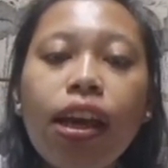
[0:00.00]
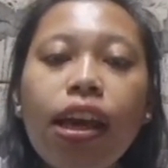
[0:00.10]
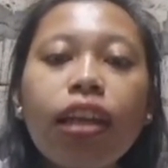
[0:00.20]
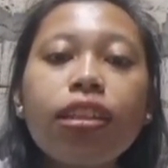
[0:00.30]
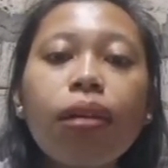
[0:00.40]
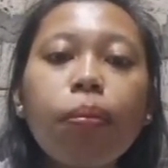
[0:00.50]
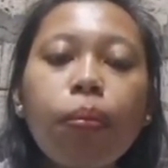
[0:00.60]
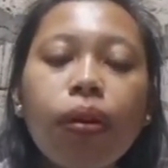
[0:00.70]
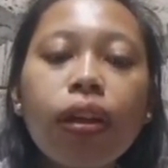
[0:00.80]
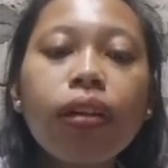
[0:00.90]

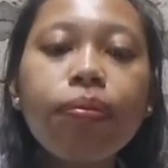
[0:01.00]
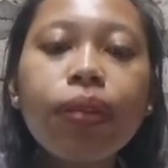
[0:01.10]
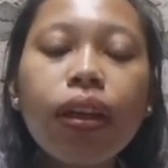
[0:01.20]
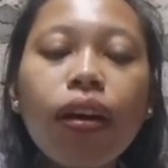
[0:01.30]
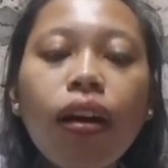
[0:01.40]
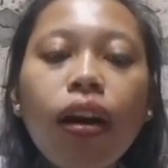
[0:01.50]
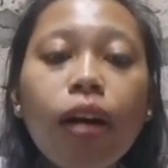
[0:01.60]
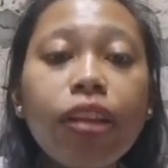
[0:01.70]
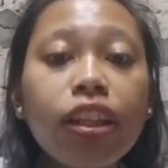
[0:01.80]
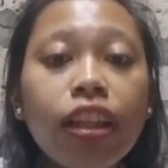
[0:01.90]
Example,
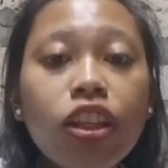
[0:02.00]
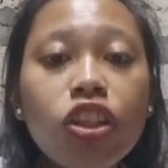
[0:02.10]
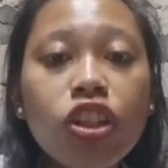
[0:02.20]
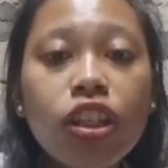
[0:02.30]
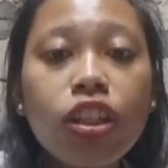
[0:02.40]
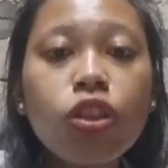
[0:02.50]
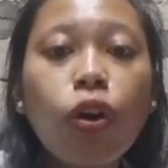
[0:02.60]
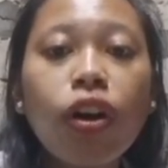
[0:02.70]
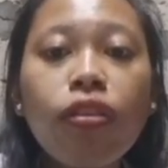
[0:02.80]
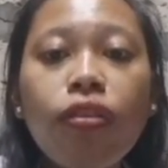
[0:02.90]
the teacher
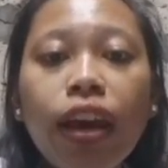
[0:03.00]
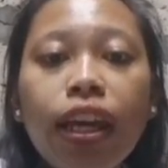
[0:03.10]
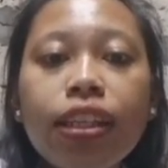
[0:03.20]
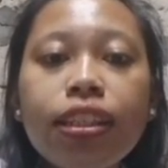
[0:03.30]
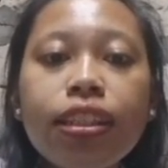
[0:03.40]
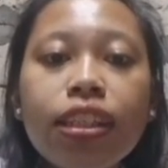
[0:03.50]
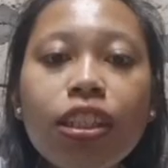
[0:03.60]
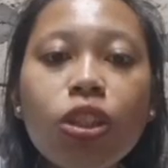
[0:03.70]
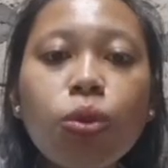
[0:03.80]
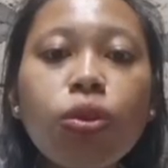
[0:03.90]
surveys
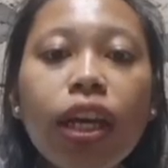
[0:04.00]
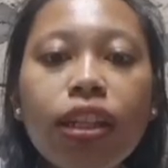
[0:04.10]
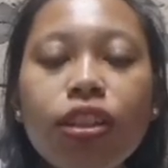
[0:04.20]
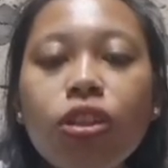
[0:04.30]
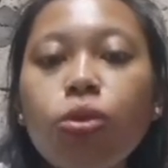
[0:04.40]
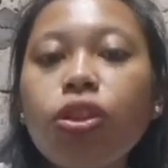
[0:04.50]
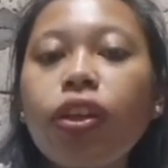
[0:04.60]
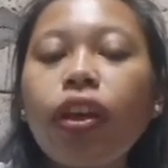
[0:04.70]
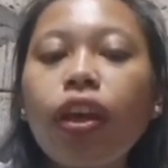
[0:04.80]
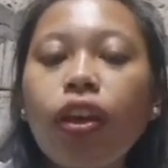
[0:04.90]
students to
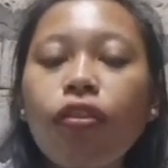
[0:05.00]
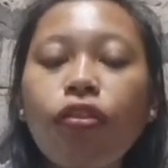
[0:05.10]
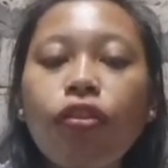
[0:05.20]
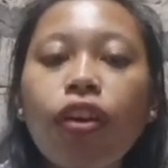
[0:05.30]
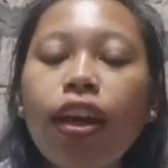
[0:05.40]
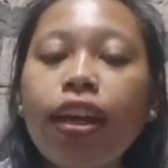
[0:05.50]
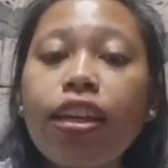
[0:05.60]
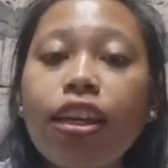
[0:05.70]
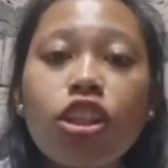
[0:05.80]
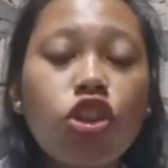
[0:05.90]
see if
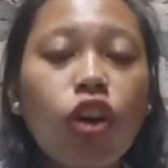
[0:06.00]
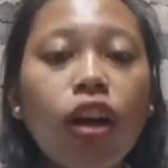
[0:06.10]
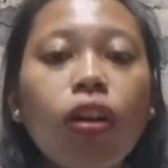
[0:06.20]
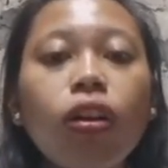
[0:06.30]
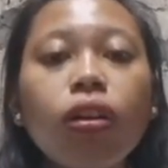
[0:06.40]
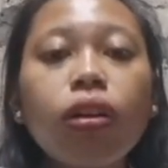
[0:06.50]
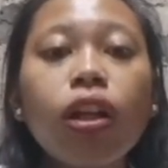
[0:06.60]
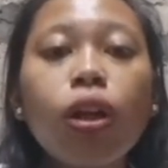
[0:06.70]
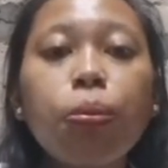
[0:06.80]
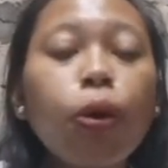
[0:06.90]
they struggle
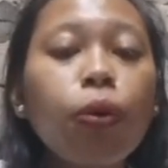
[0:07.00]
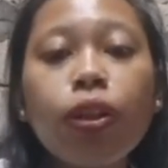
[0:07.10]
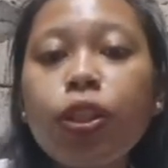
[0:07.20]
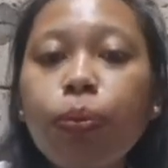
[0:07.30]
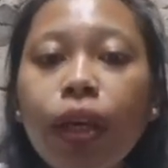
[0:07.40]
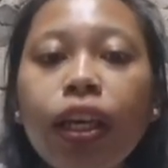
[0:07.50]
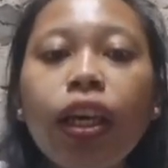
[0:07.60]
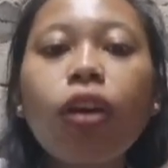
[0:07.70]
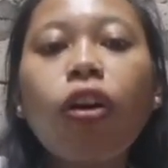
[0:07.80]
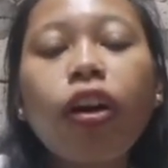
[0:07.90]
more with
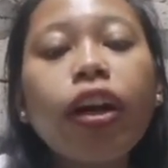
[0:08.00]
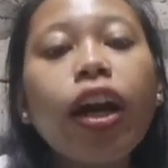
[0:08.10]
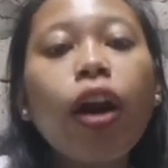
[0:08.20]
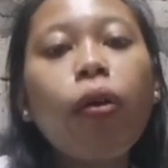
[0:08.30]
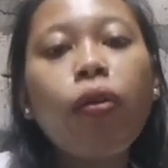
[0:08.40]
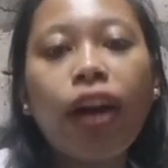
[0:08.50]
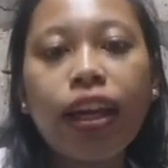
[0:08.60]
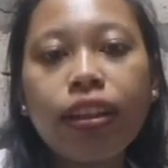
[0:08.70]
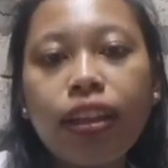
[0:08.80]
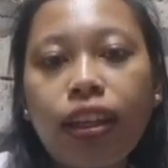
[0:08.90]
speaking or
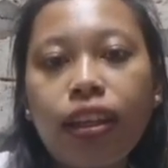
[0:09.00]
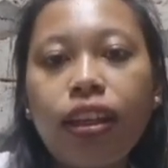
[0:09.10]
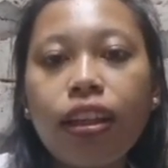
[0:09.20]
writing.